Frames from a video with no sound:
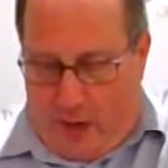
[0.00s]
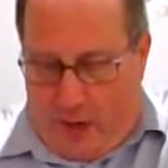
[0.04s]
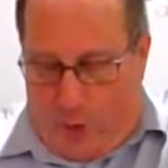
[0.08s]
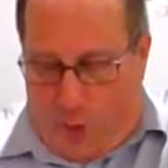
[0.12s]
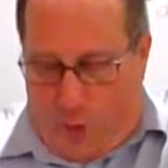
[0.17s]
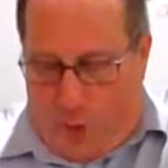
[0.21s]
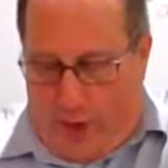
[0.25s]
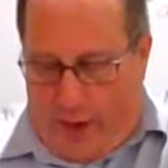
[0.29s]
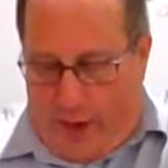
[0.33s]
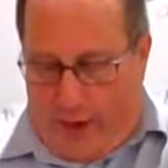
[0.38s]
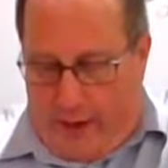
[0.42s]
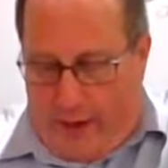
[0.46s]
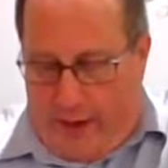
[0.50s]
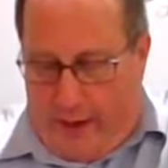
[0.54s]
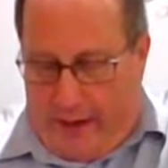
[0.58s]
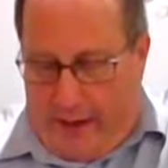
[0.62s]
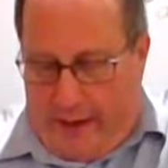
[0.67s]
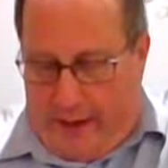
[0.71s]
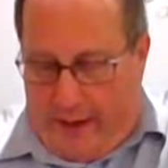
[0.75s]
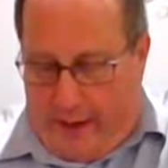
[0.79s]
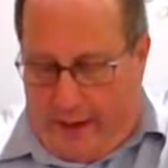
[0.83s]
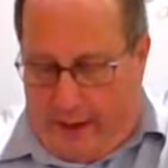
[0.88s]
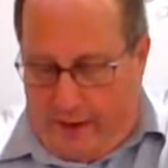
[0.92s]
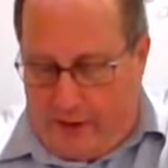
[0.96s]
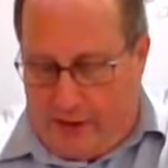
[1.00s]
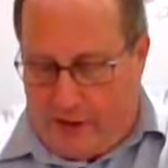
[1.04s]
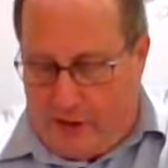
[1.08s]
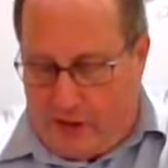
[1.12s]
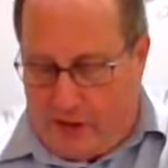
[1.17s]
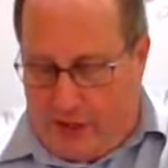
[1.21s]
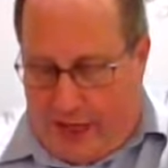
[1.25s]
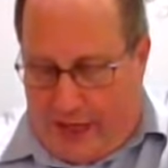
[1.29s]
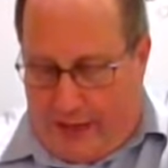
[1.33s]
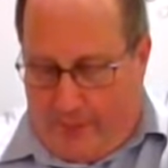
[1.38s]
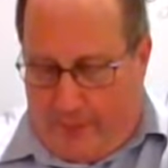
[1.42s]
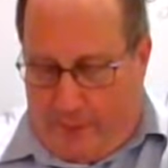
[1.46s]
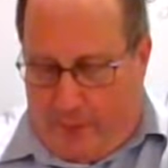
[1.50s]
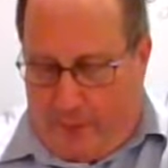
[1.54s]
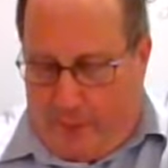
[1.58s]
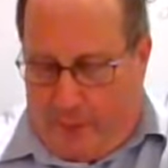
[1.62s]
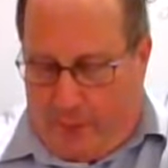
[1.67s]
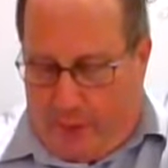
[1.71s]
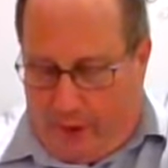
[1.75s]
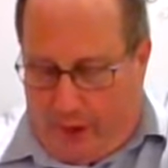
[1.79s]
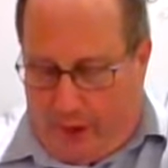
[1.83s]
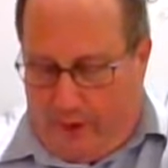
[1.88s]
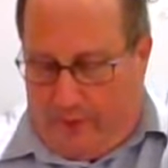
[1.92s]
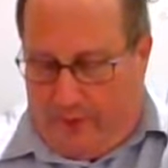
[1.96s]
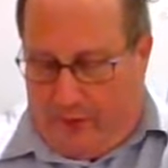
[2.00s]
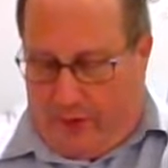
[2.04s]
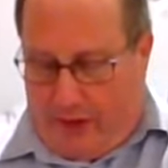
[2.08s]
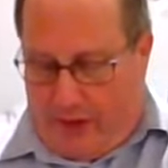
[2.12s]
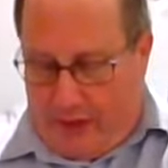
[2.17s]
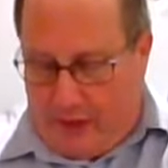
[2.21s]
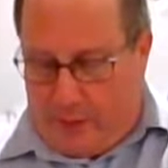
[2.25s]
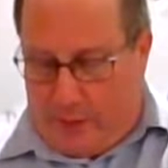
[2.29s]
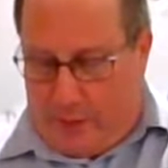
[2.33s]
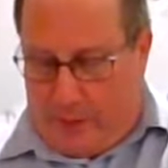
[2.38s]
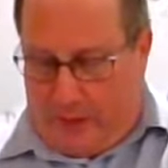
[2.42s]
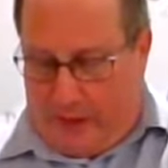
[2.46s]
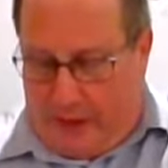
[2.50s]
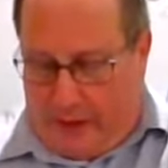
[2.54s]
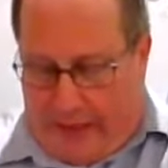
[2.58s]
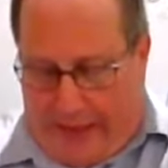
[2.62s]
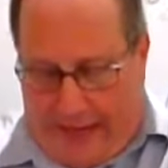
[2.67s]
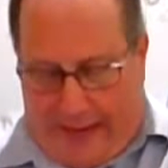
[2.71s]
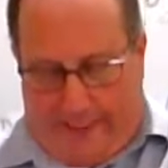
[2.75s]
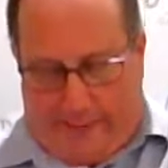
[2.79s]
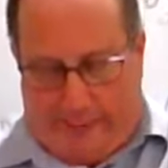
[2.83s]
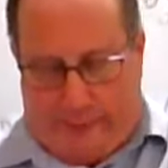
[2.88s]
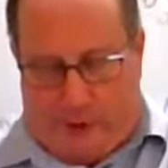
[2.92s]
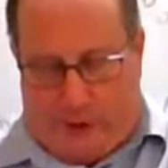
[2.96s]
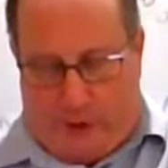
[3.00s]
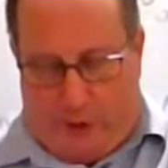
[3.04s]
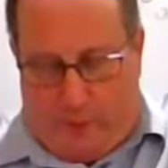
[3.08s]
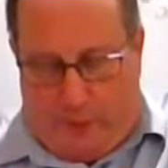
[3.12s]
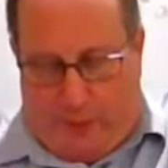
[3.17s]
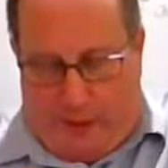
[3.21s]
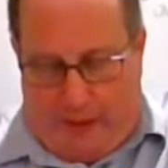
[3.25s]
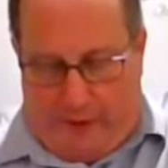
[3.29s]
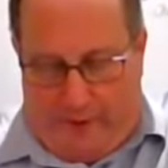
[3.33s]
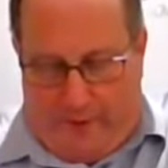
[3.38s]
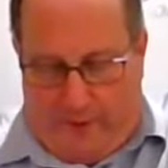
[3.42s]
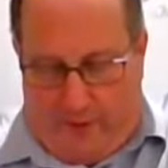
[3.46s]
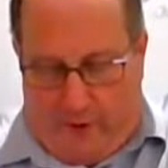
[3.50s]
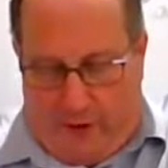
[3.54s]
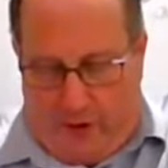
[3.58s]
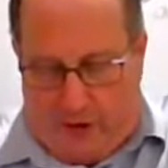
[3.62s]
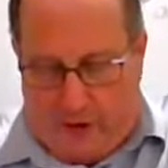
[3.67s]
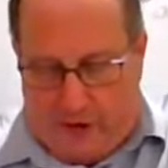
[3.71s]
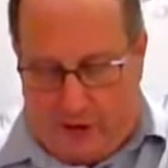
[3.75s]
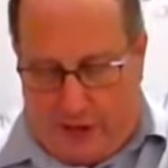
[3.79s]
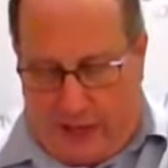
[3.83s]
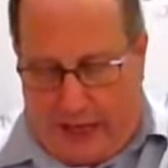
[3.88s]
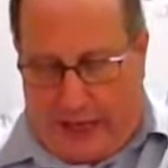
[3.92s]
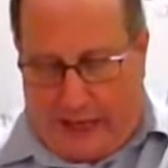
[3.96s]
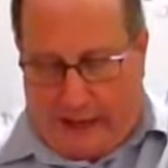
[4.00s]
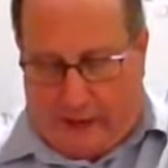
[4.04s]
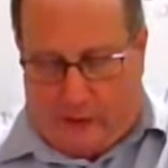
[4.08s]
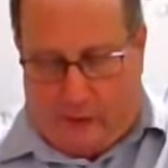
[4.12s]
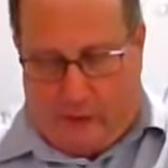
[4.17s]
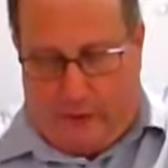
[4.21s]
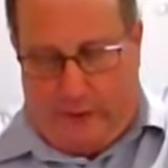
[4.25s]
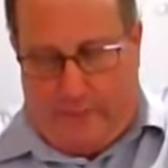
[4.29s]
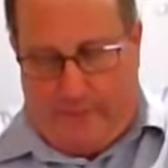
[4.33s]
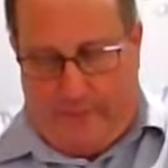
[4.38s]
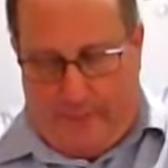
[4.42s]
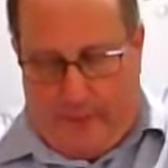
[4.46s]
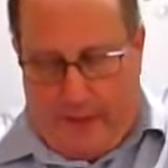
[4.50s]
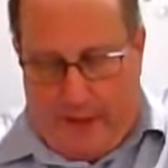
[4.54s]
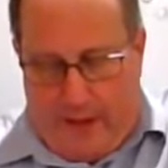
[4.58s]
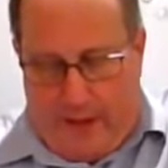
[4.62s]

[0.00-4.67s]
When an unstable believer has been captured by false doctrine,